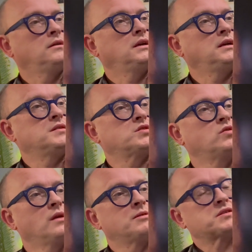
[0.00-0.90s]
is
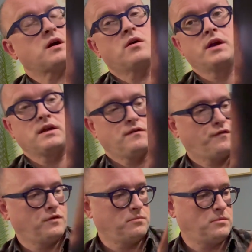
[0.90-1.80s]
Gulamatari
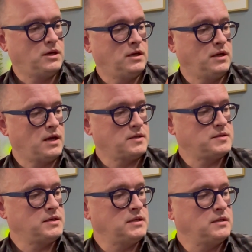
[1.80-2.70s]
from
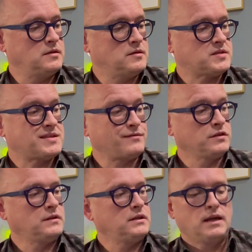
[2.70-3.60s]

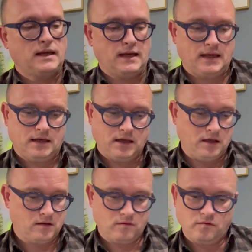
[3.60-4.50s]
1970. And
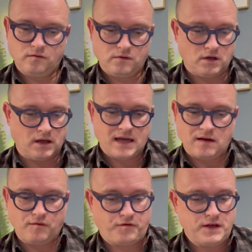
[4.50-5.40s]
it
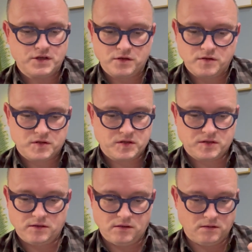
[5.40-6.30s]
again
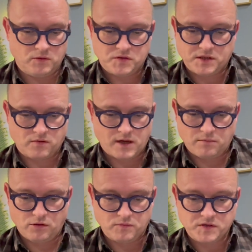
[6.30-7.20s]
features the most
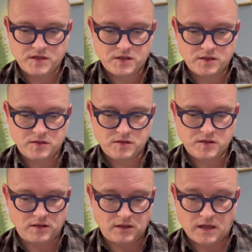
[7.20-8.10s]
incredible musicians,
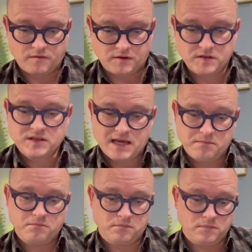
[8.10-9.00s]
a lot of the
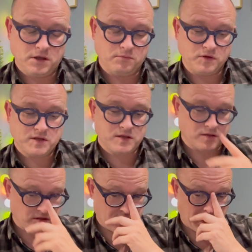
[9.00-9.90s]
same
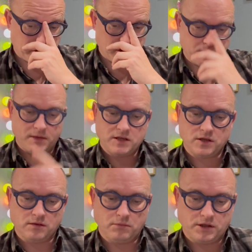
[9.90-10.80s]
musicians that I just
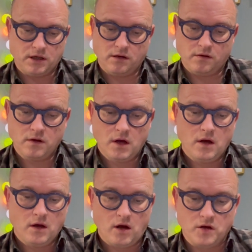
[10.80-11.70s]
mentioned, but here
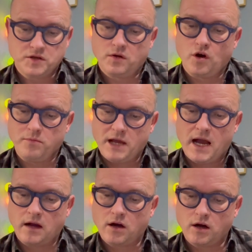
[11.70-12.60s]
also Herbie
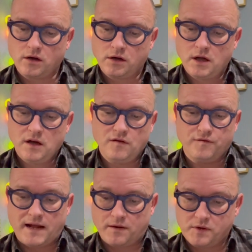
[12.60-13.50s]
Hancock,
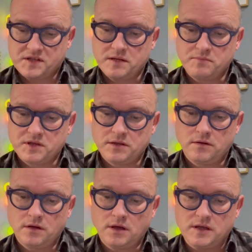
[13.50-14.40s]
Valerie
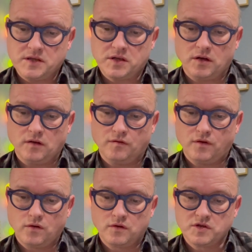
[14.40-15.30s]
Simpson is on
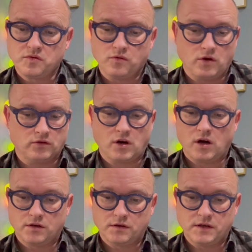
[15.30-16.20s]
vocals, Ron
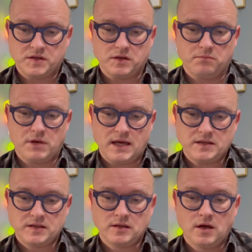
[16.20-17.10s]
Carter is on
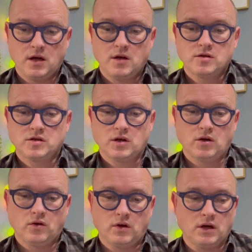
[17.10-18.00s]
bass.
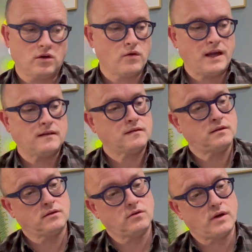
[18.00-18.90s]
So a great
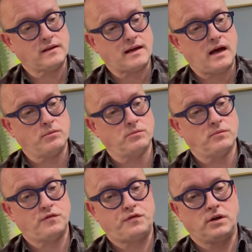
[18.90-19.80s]
album
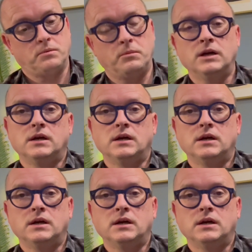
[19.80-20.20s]
from